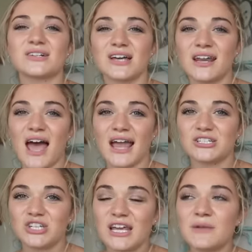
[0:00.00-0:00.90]
is
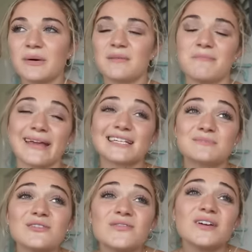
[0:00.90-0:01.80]
unhygienic, but it makes
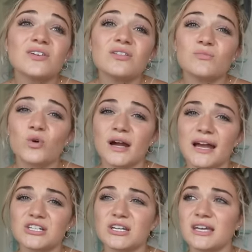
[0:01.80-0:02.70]
me feel more
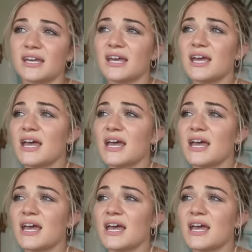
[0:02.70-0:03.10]
hygienic.